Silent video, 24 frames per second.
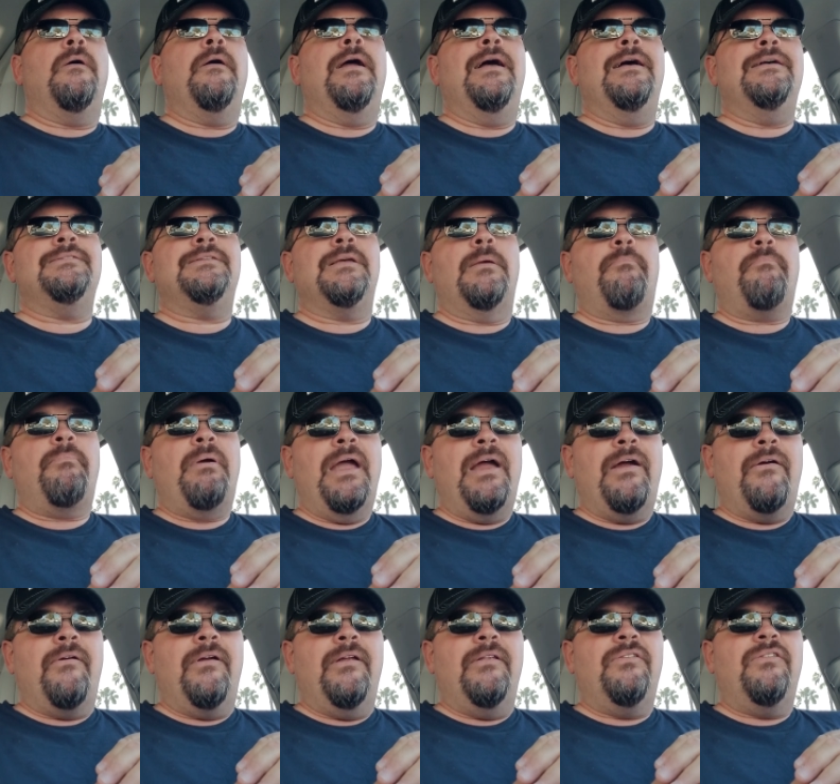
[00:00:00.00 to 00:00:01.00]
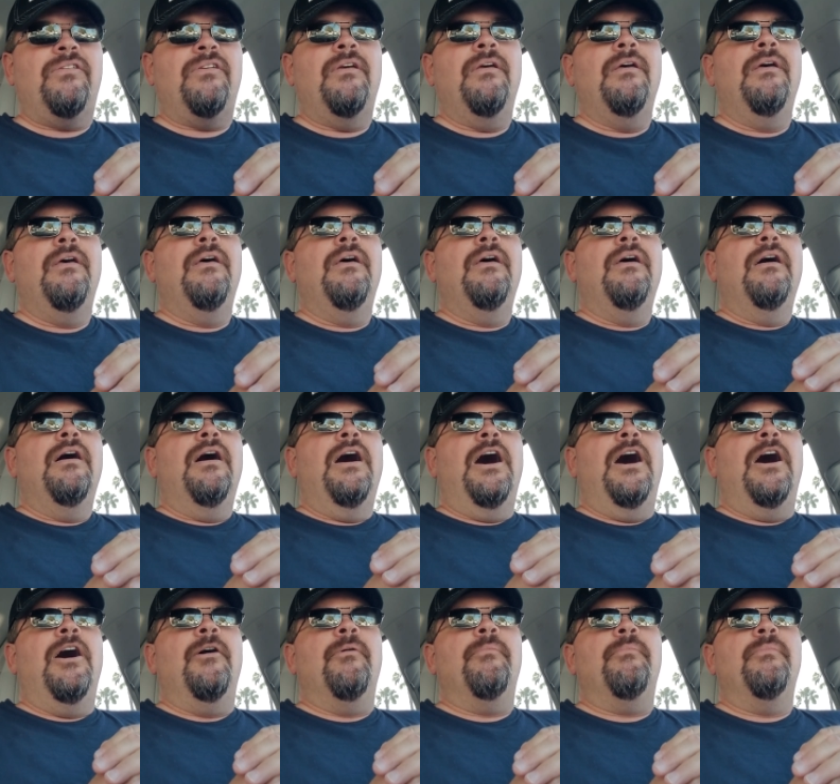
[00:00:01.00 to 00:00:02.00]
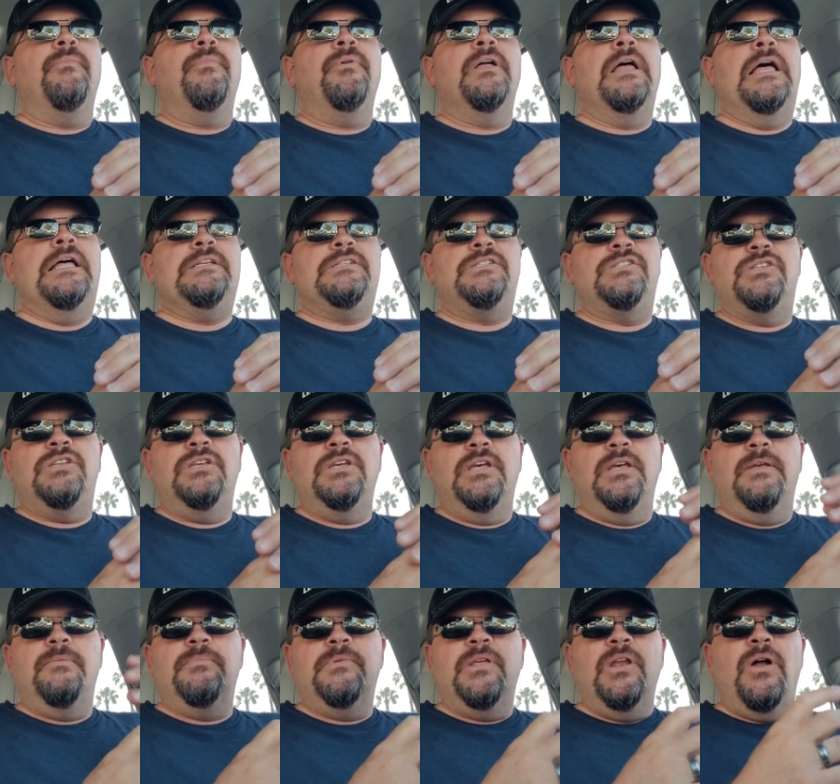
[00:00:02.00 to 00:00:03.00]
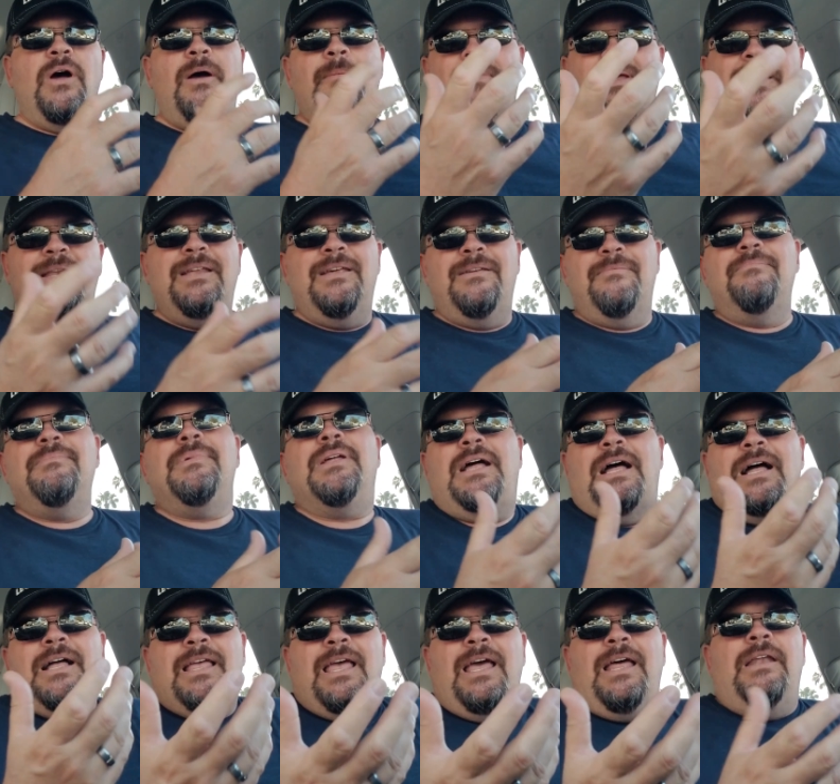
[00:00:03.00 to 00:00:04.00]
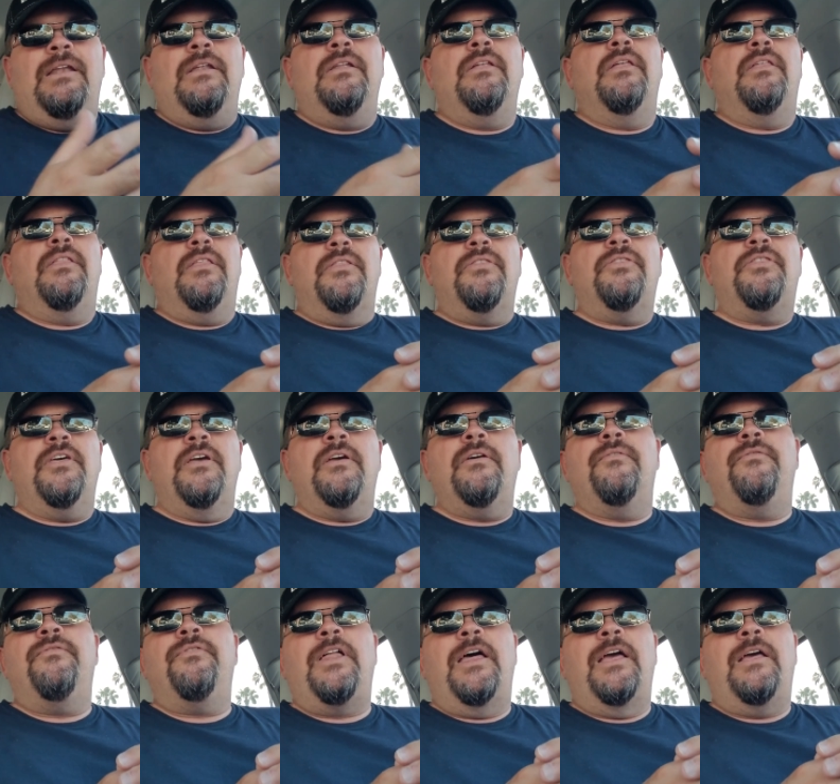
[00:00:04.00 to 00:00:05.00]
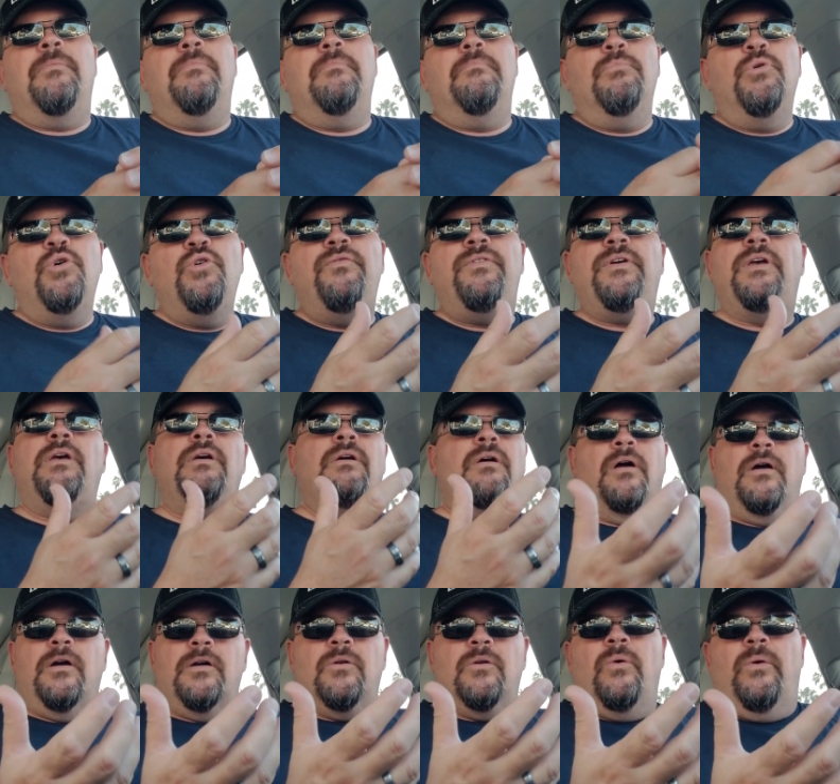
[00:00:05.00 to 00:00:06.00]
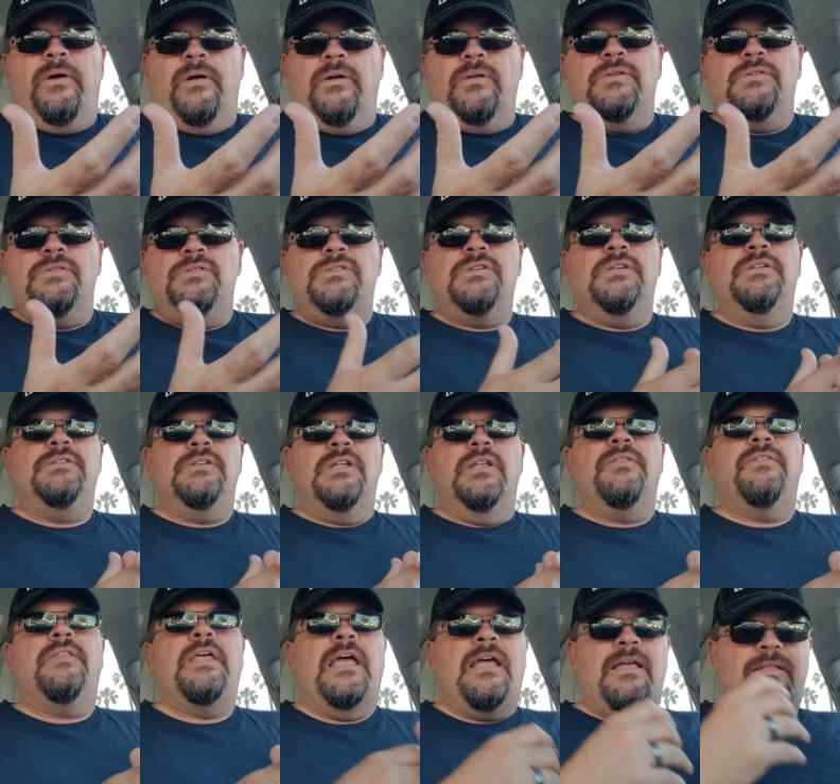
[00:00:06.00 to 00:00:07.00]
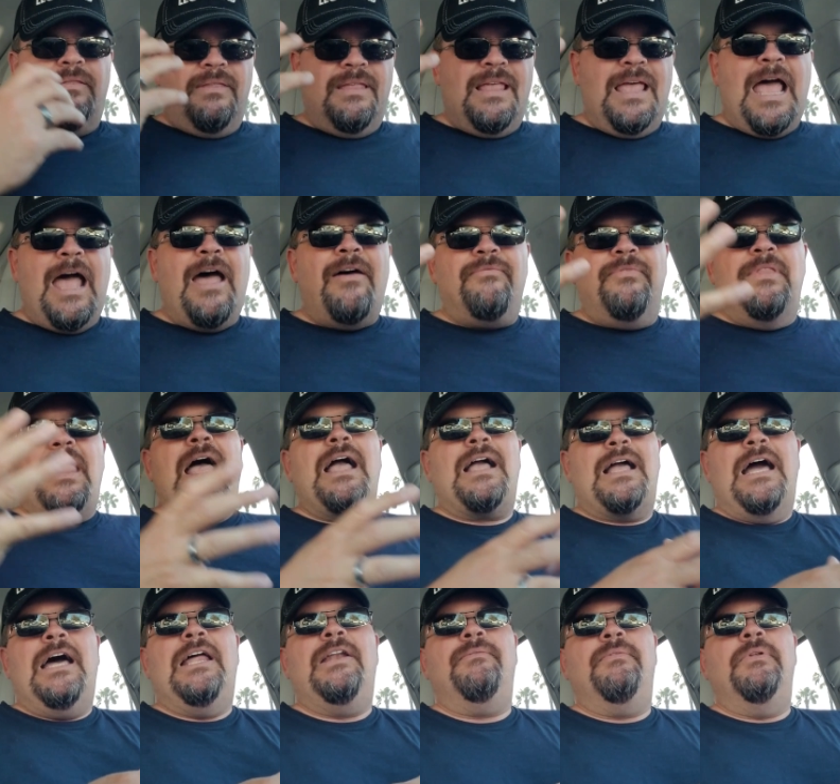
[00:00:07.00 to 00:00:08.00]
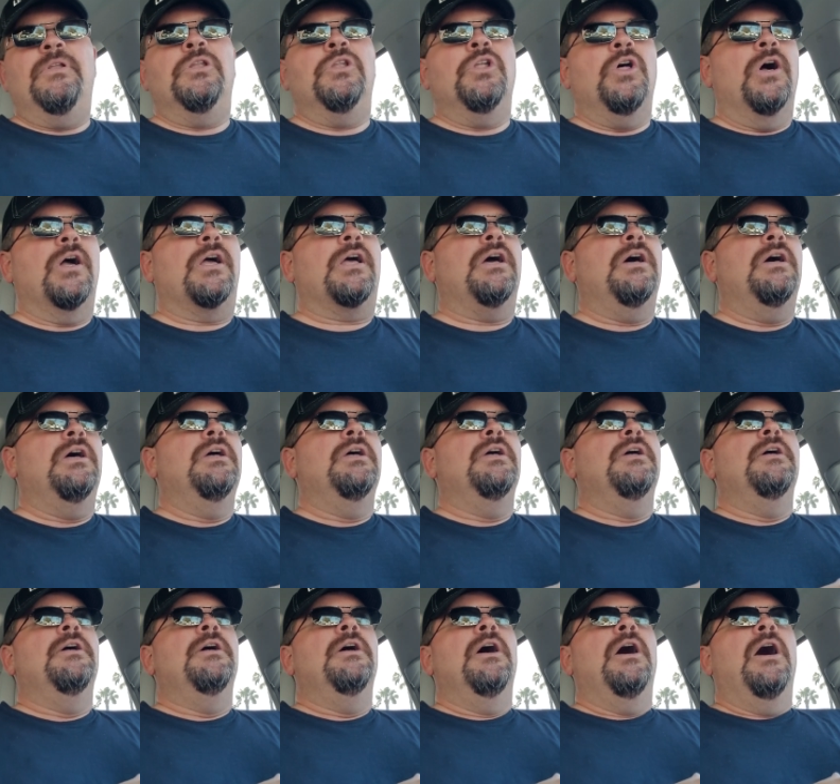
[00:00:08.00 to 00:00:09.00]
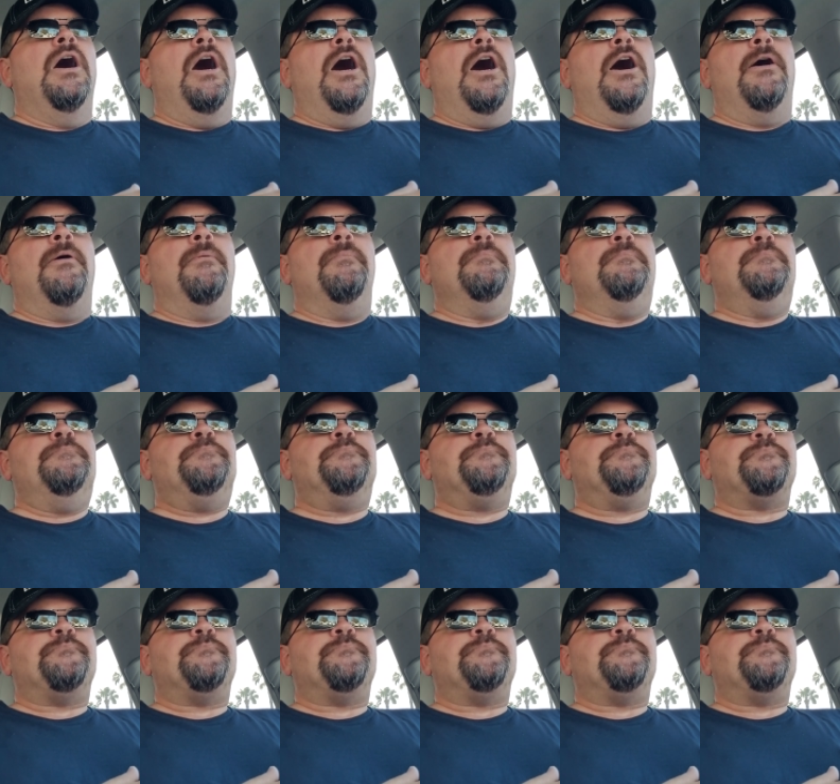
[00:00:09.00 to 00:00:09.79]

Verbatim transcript: as a parent, um, as to, you know, I mean, it, again, think of like moving gargoyles, and they, they have that kind of a look. Um,